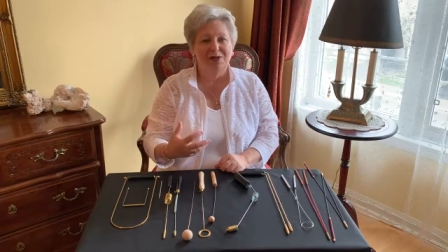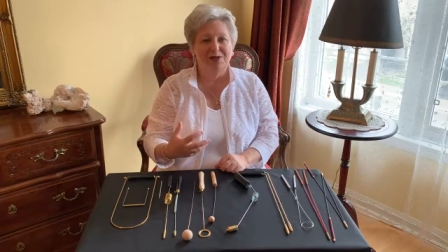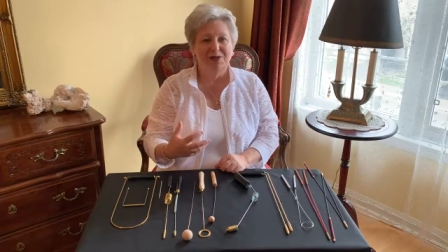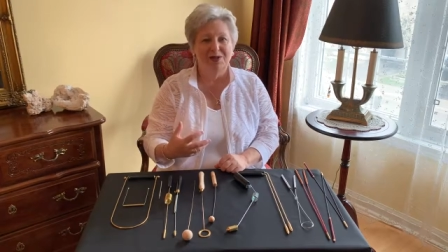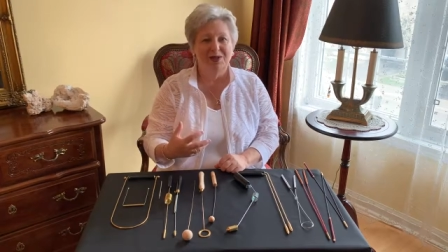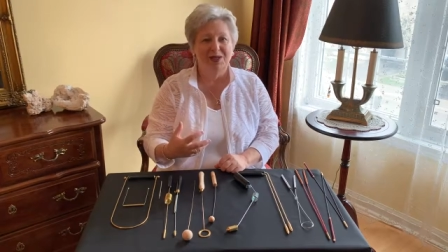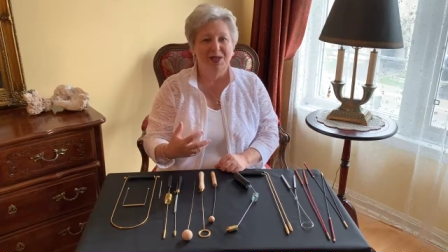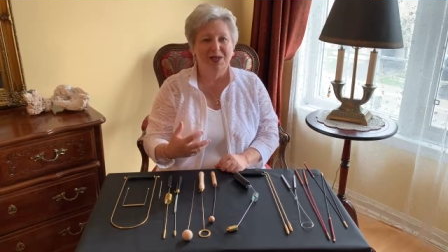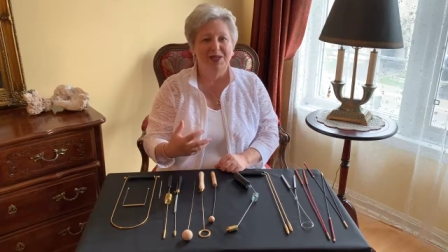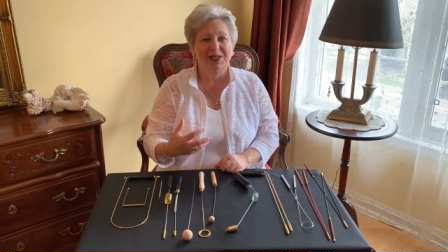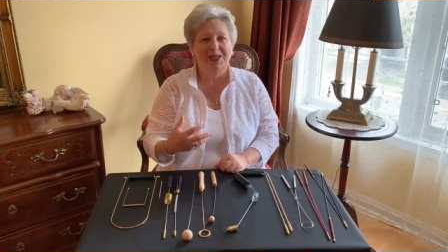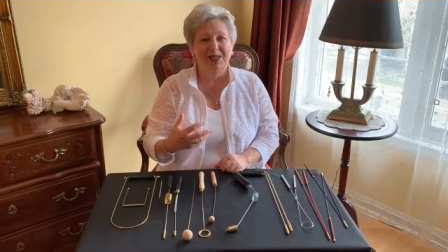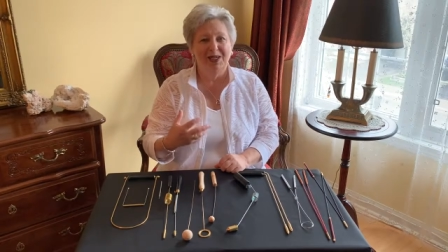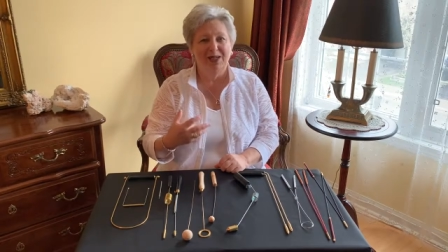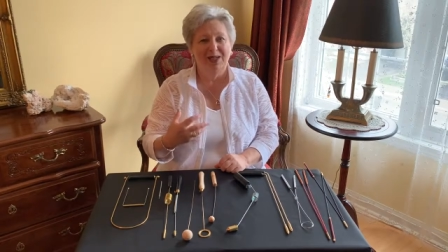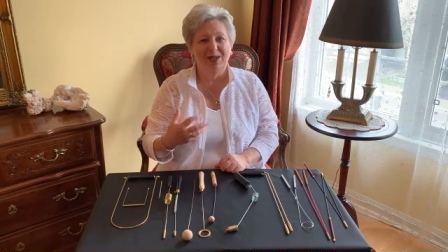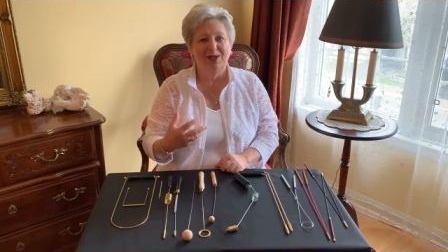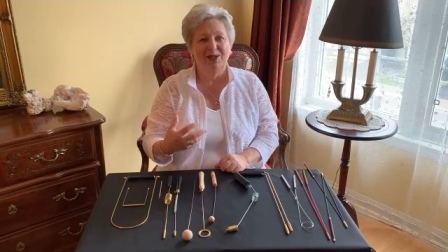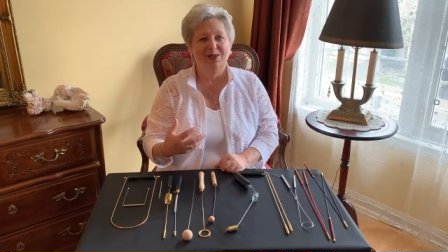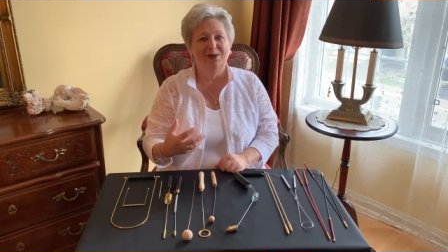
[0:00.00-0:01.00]
to say
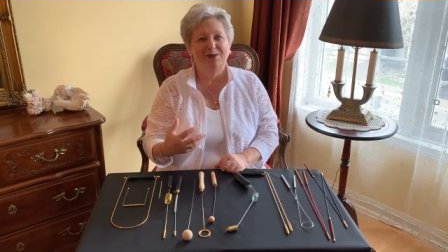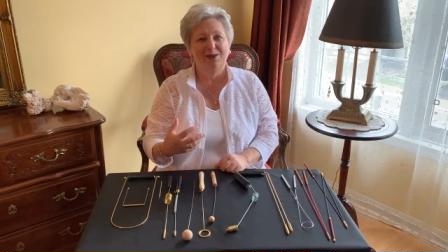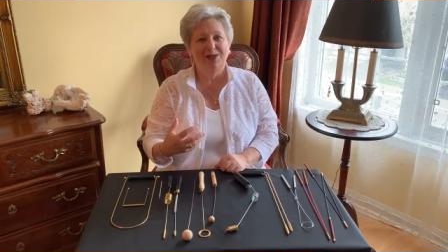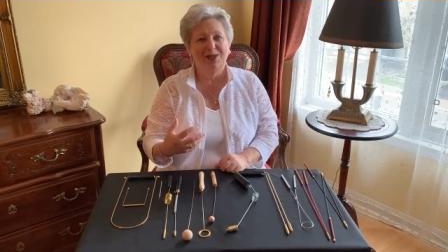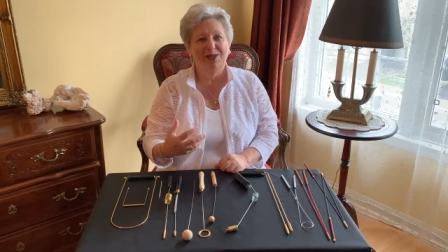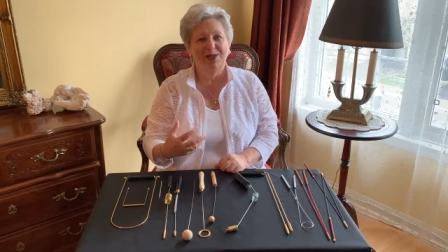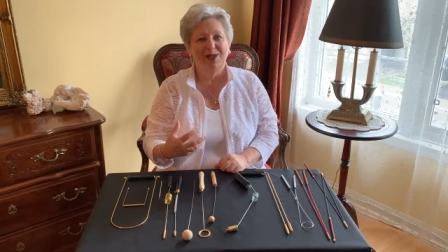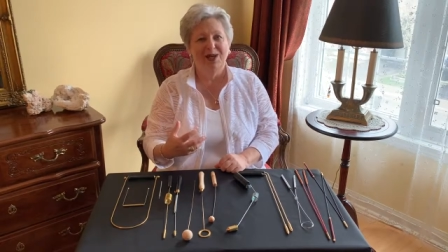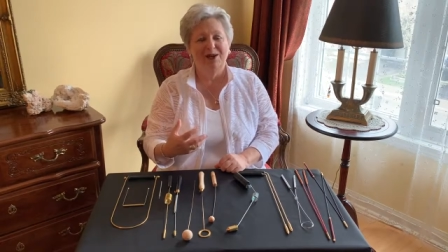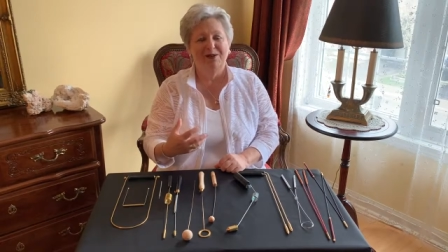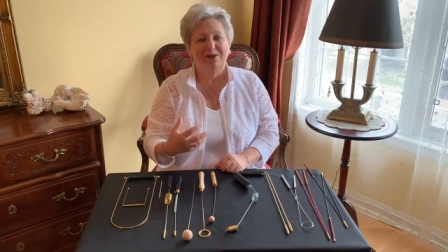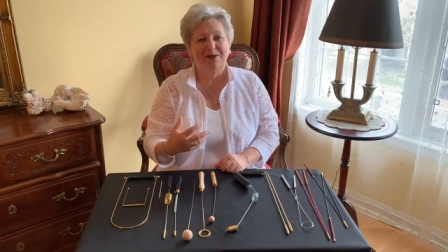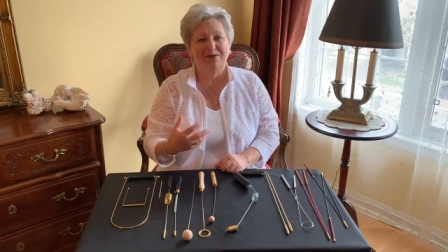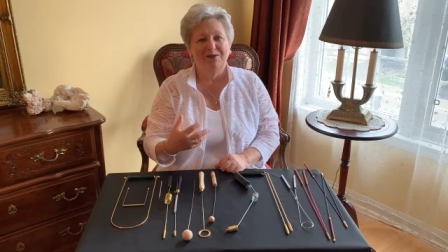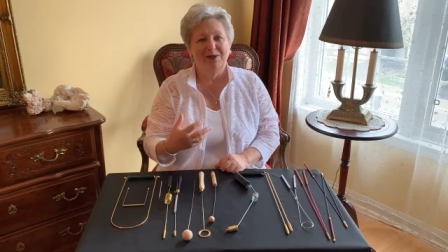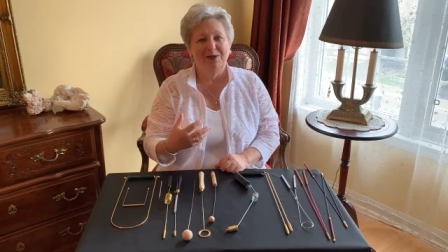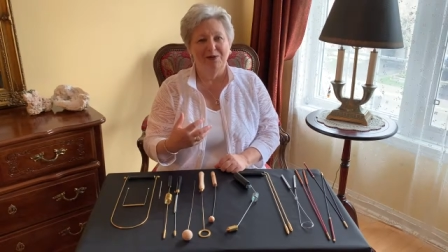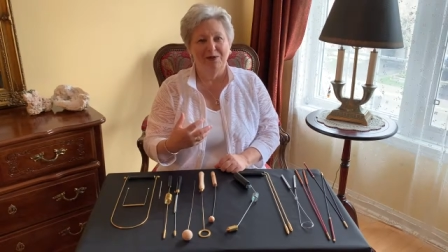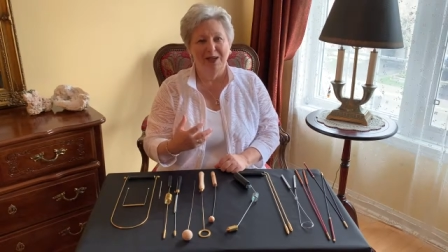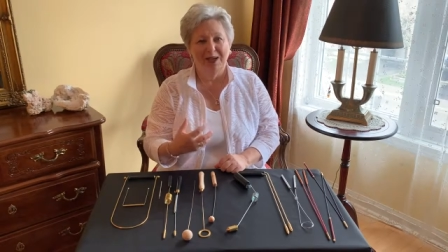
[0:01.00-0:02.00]
diagnosis,
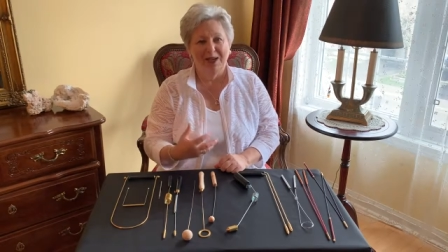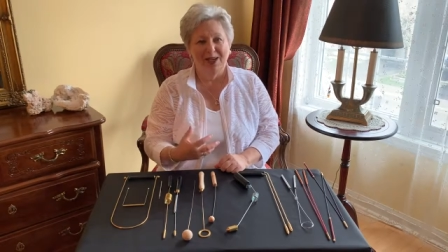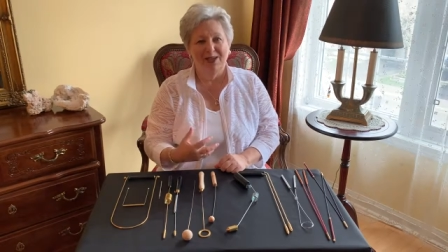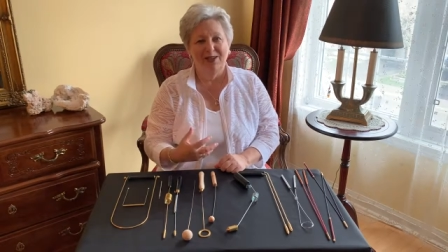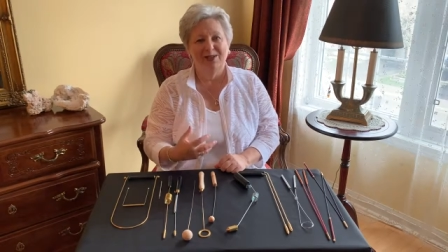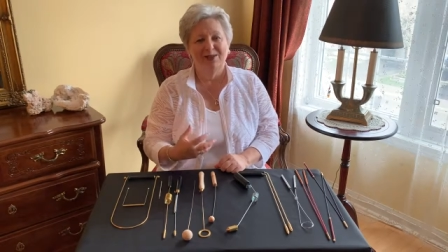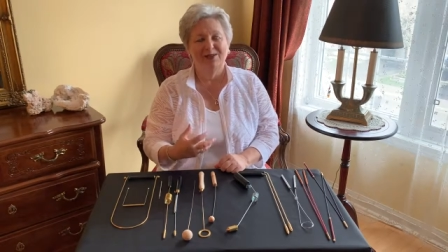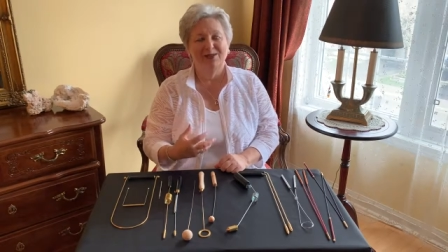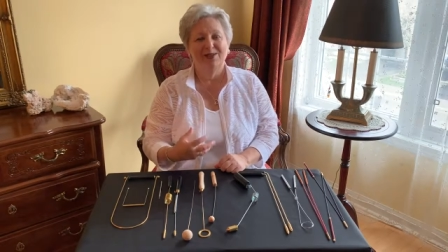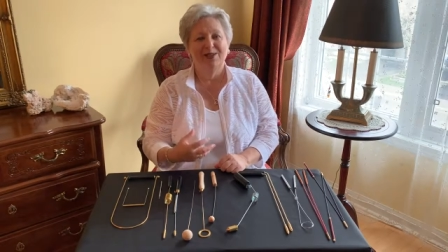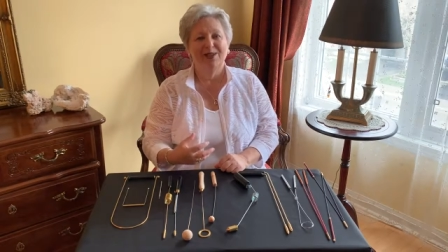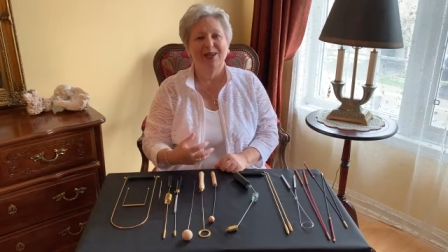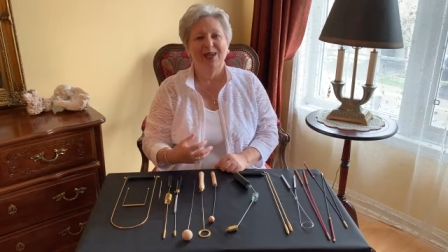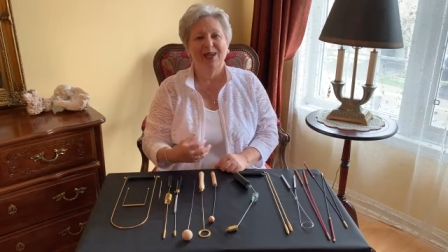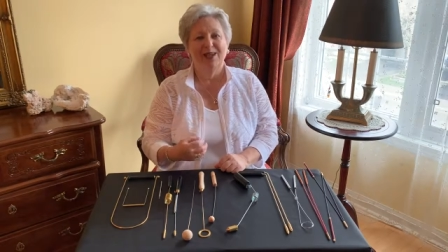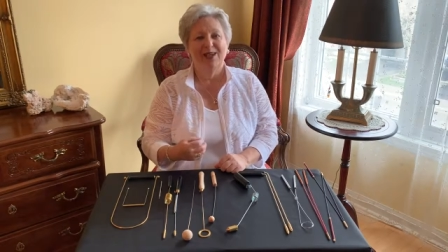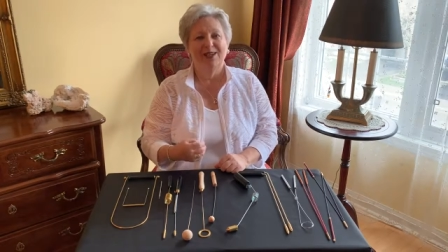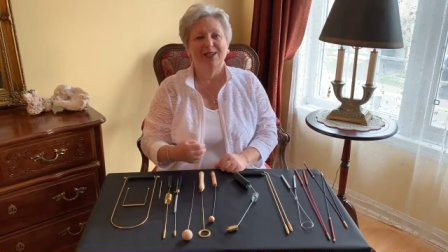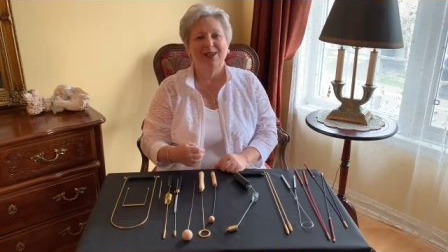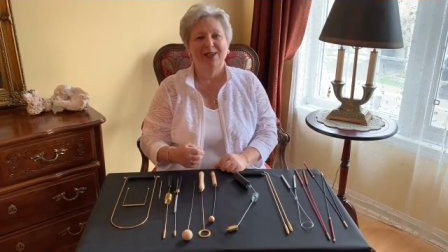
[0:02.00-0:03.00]
however we cannot
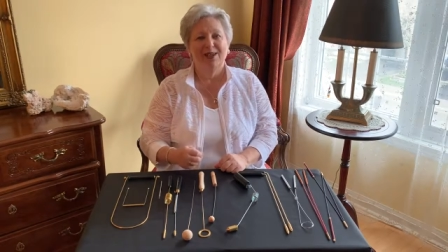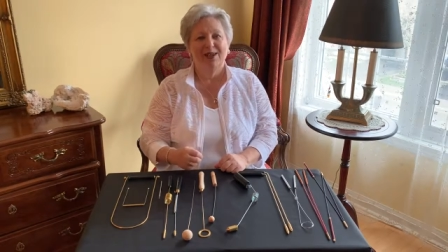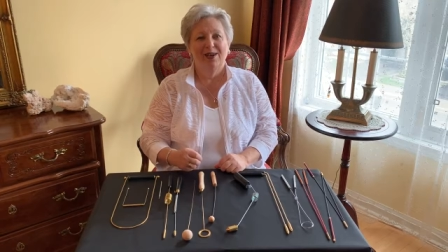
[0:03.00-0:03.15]
say it,